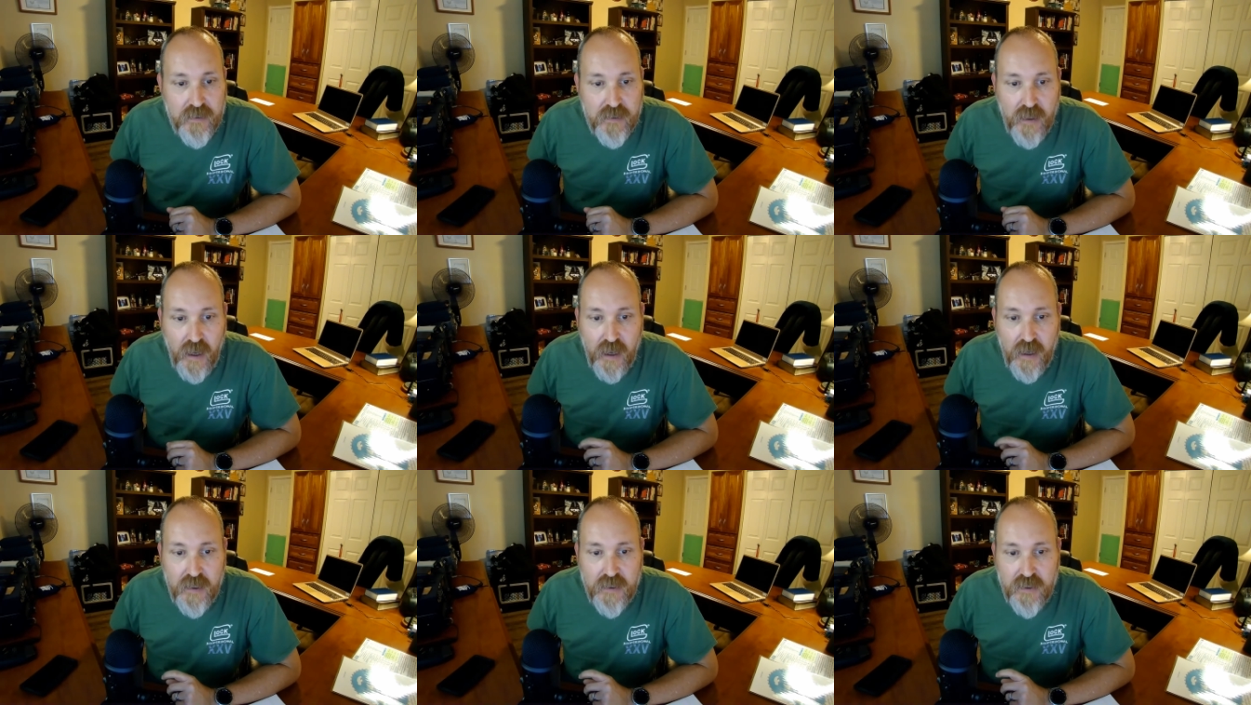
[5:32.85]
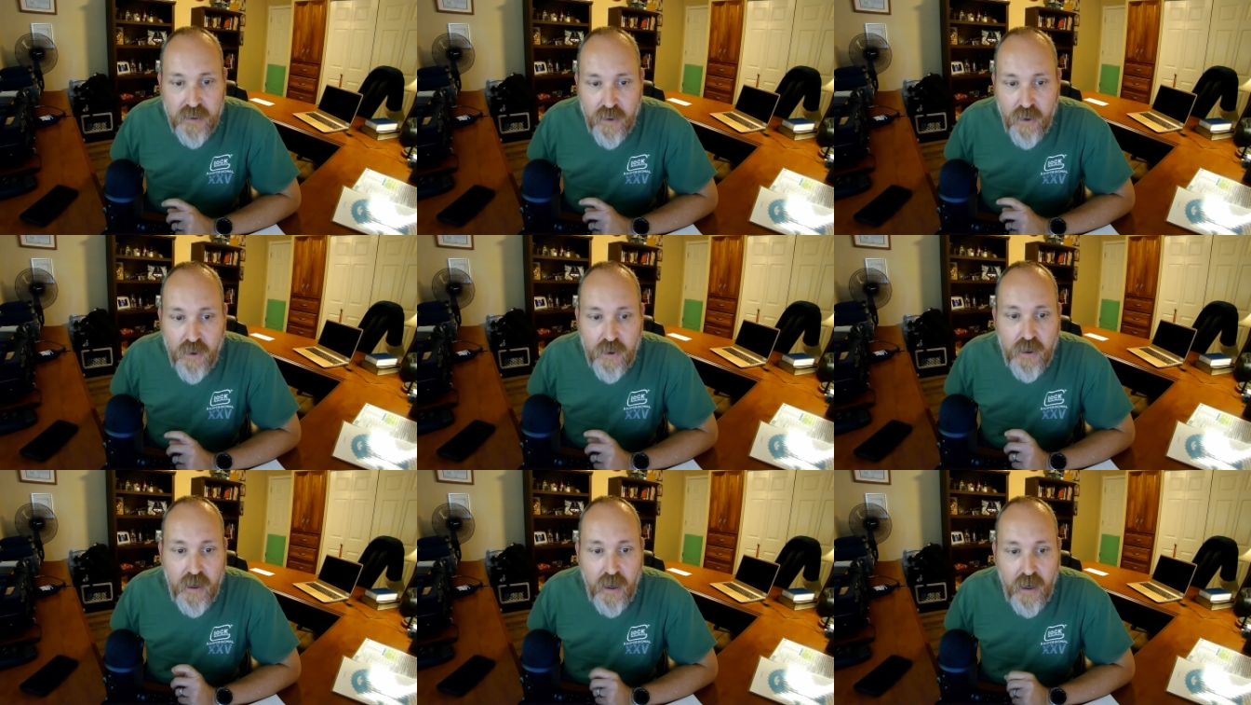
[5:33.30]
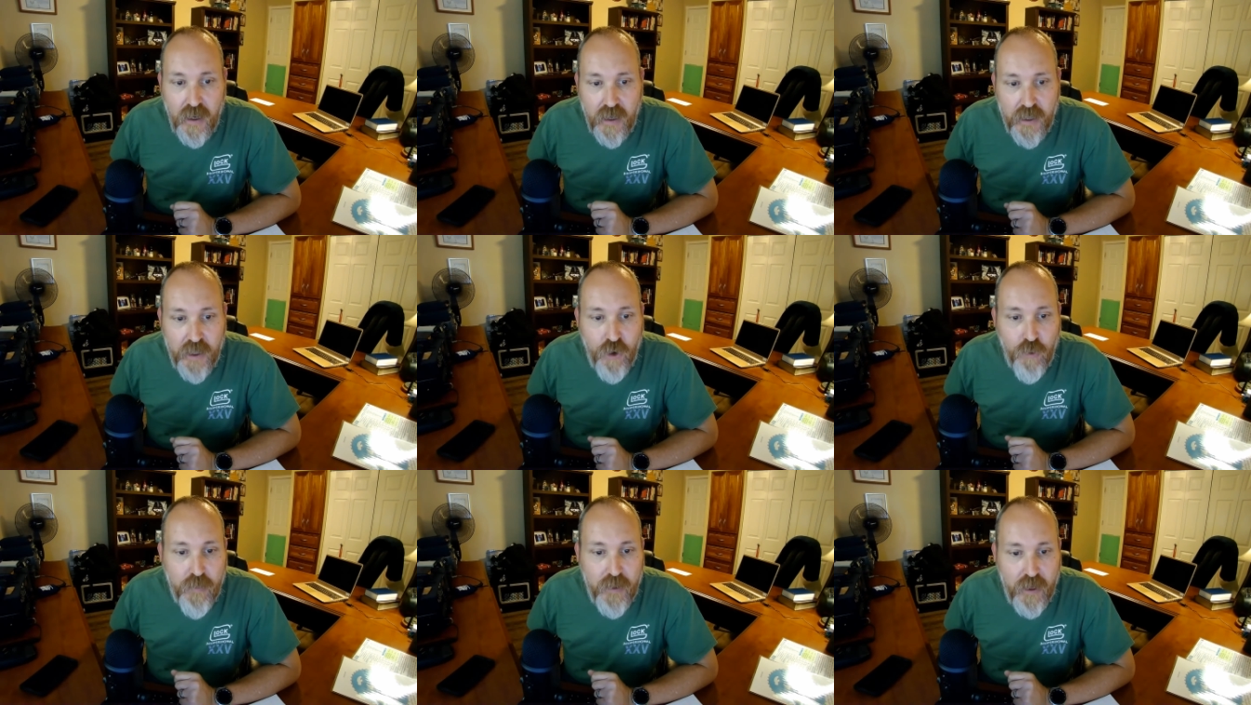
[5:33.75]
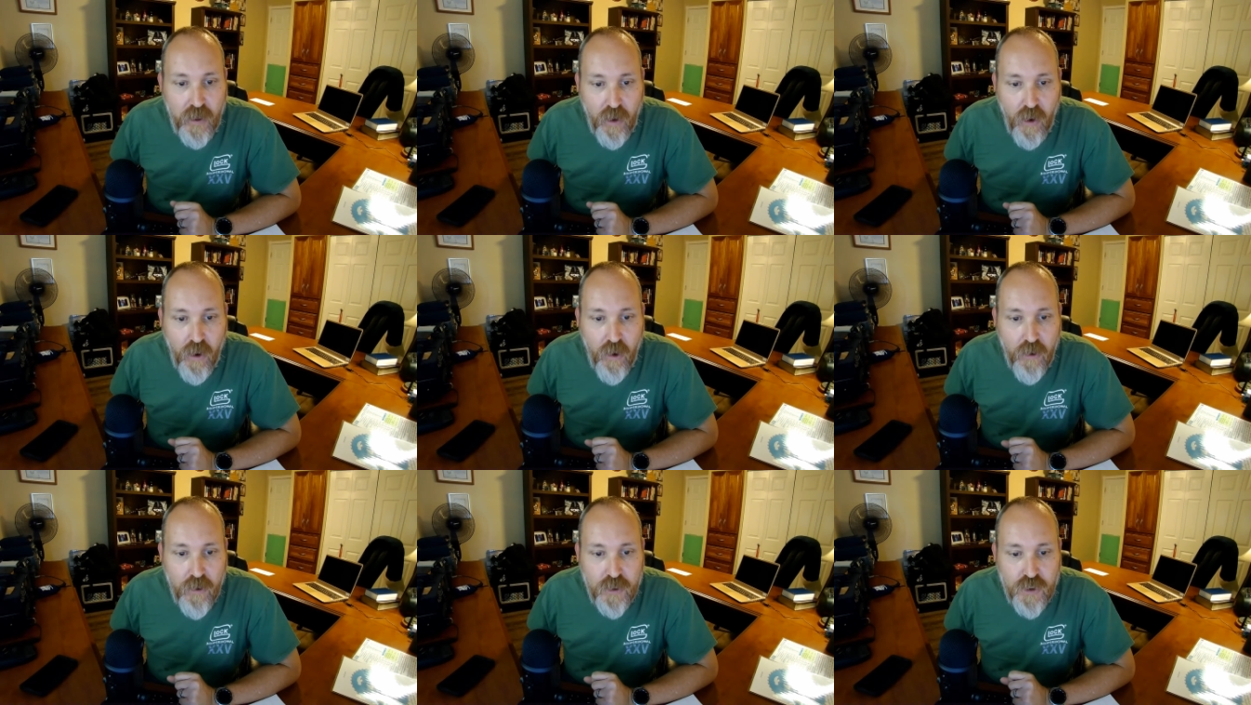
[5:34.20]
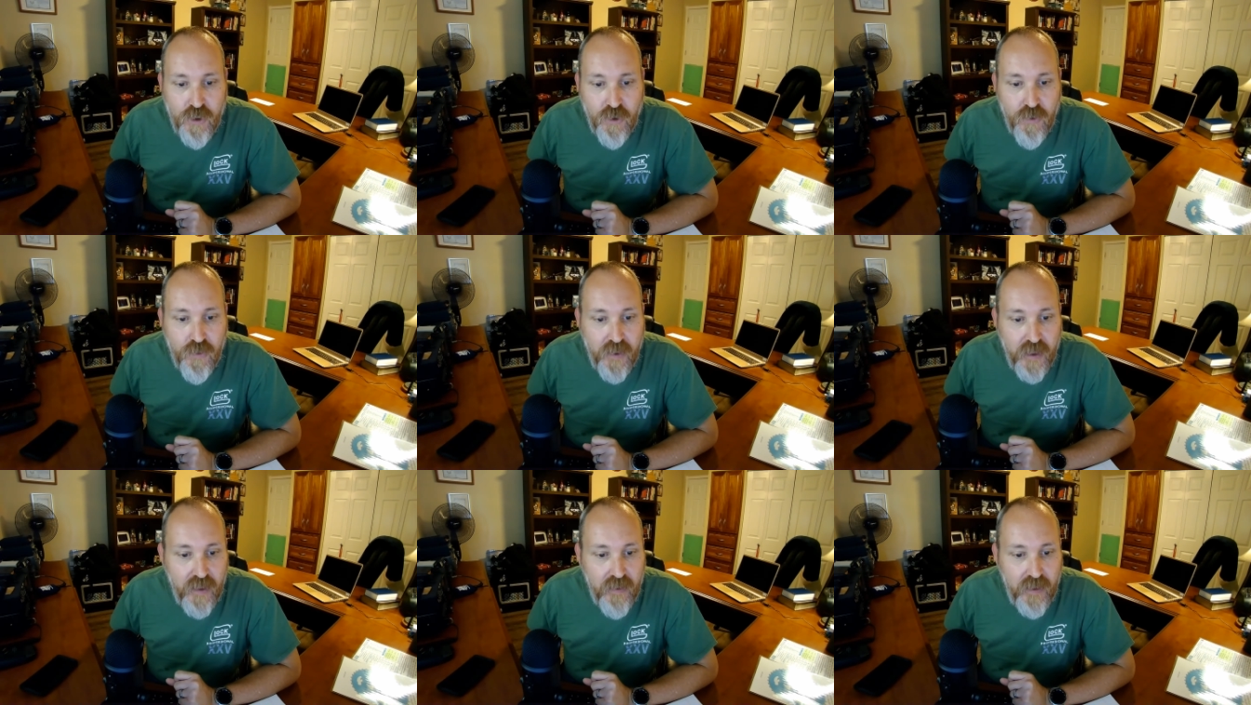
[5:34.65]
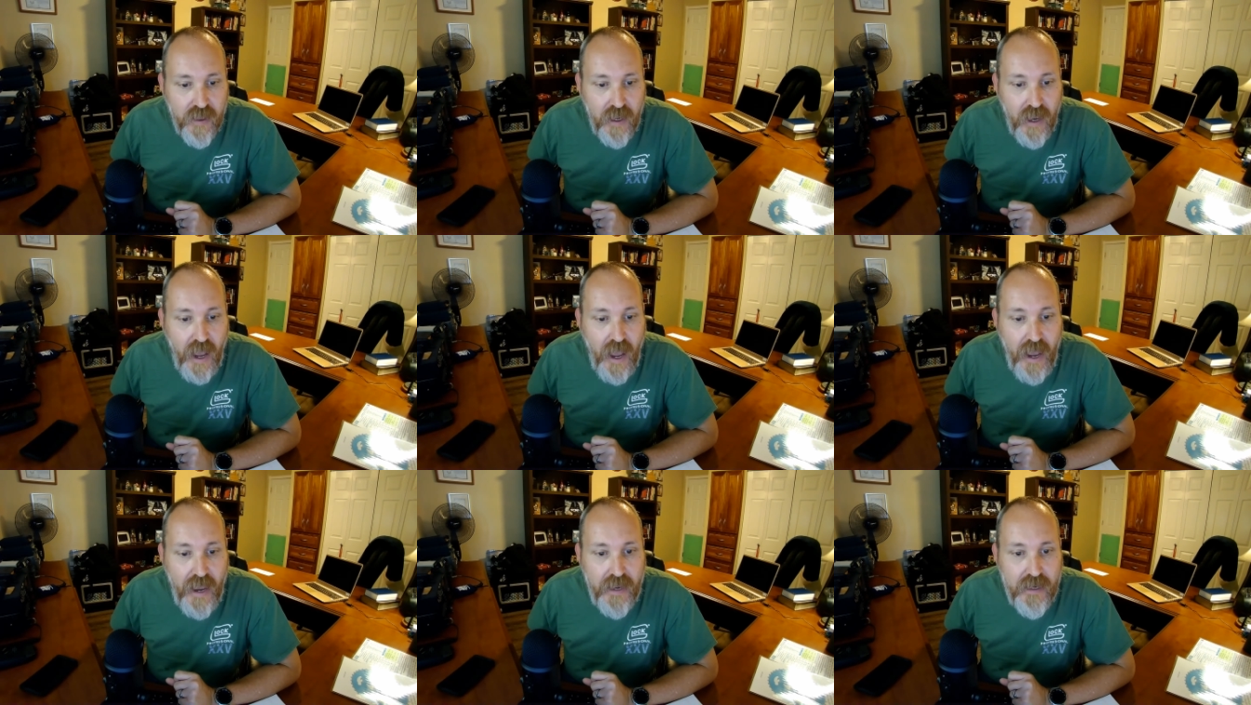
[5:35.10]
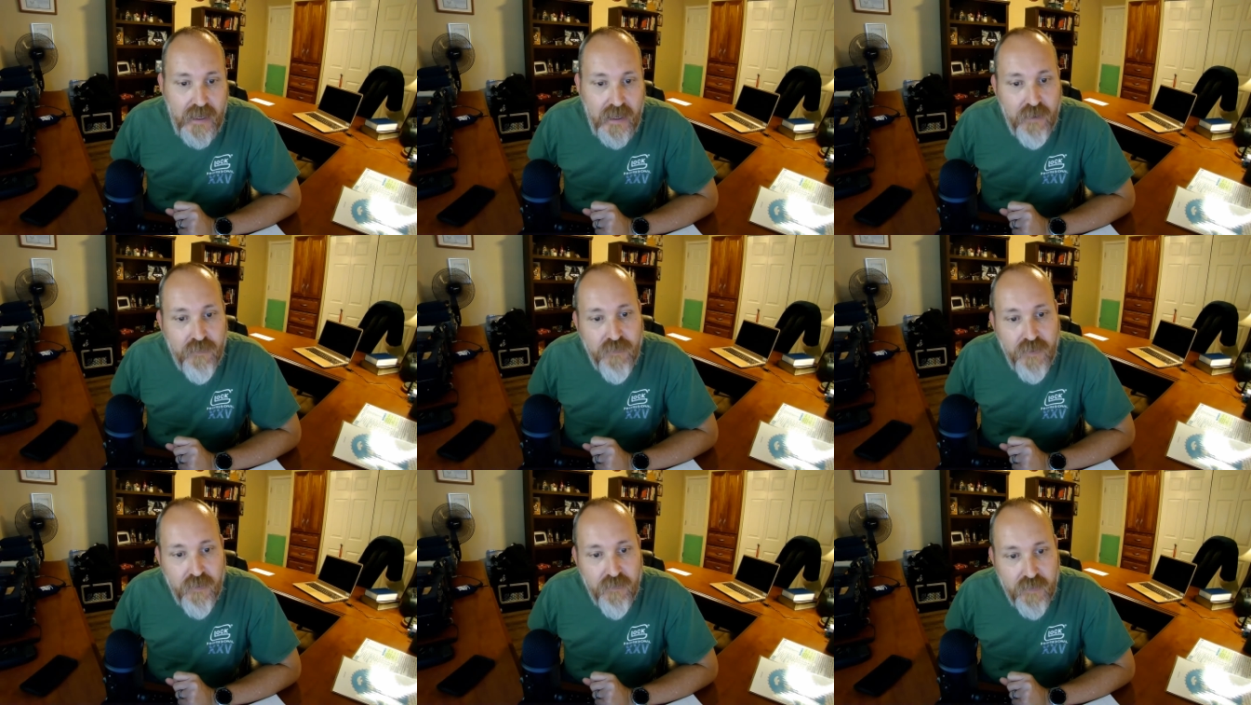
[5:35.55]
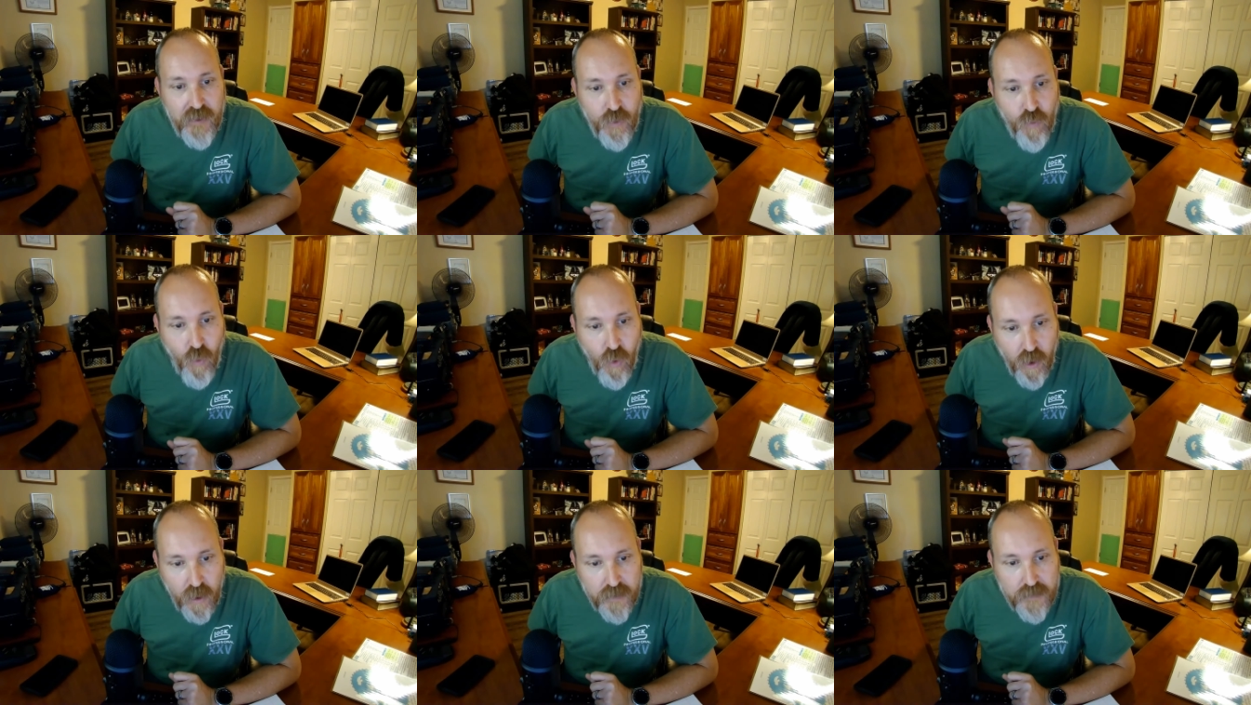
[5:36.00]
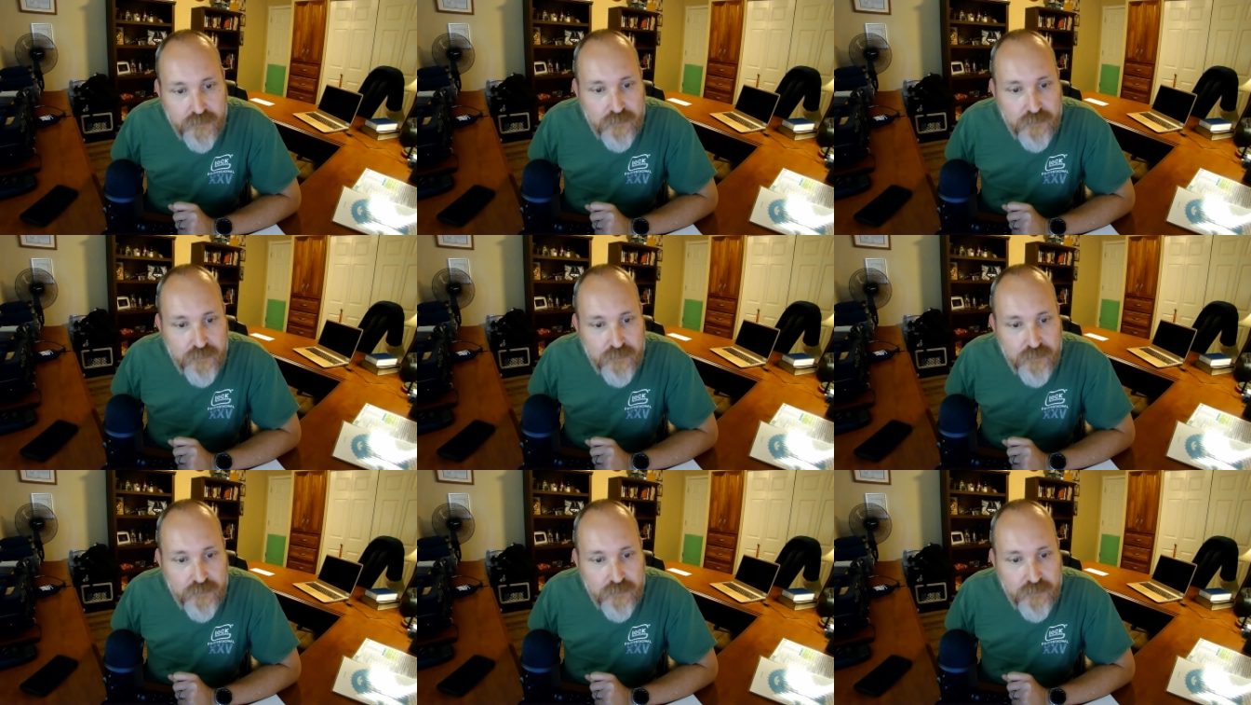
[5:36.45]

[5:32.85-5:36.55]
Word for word: does look a little bit larger than the ID 51.